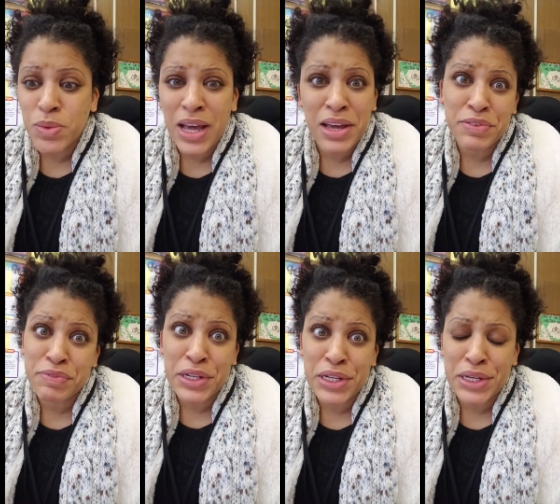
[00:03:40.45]
we'll have a
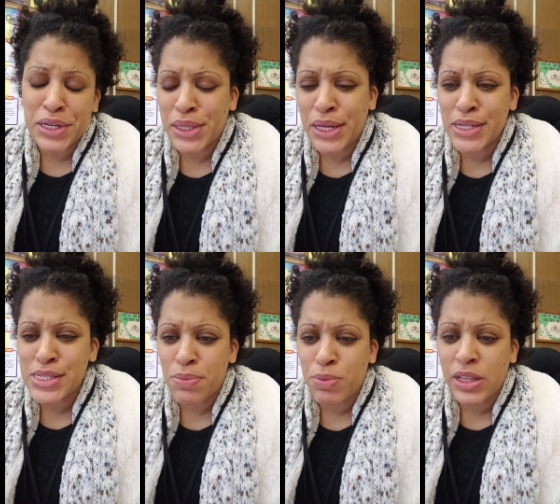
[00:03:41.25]
vlog on that
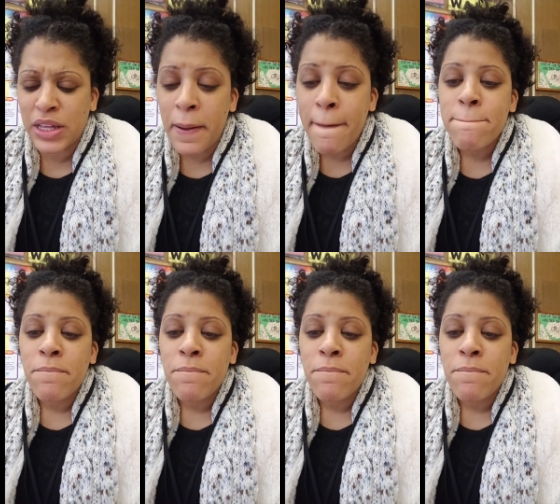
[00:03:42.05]
separately.